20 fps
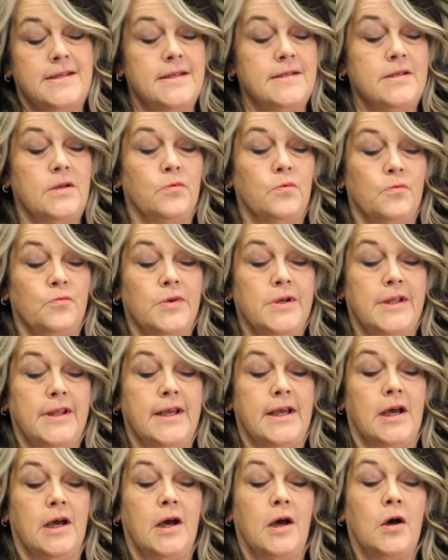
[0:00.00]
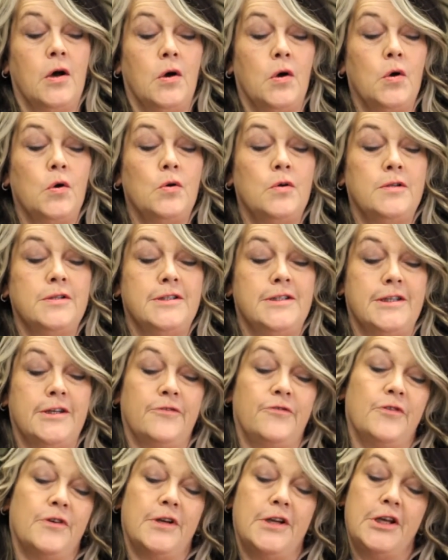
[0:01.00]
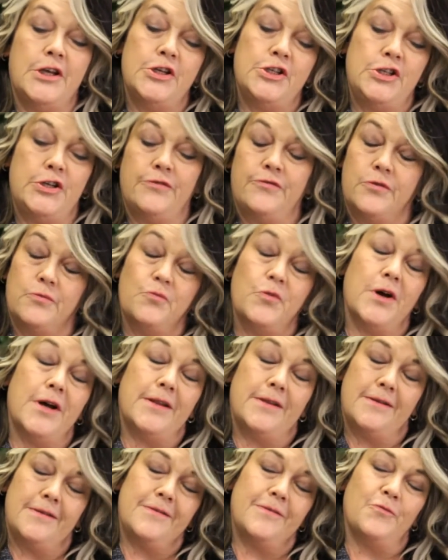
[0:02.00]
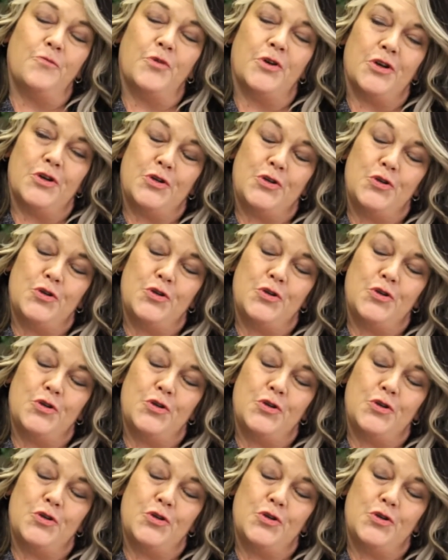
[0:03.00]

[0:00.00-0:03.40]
is really a whole different issue from what we're